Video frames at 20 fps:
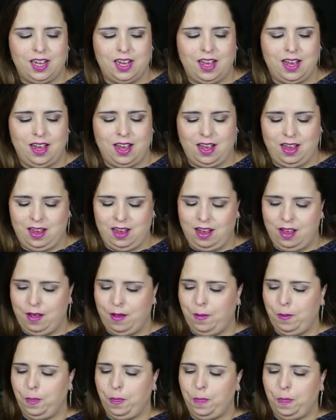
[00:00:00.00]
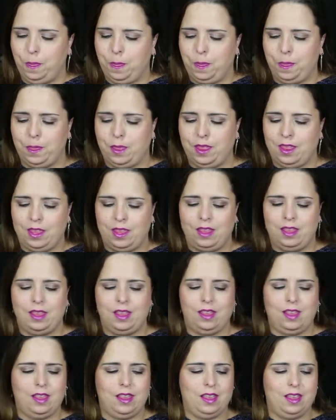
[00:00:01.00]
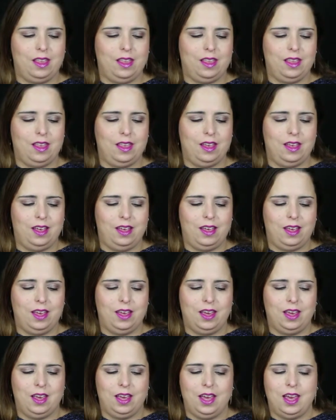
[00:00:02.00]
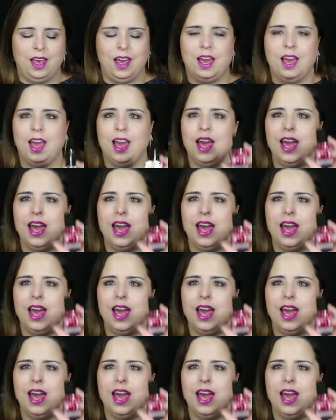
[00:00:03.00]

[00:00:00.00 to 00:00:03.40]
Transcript: Nobody speaks.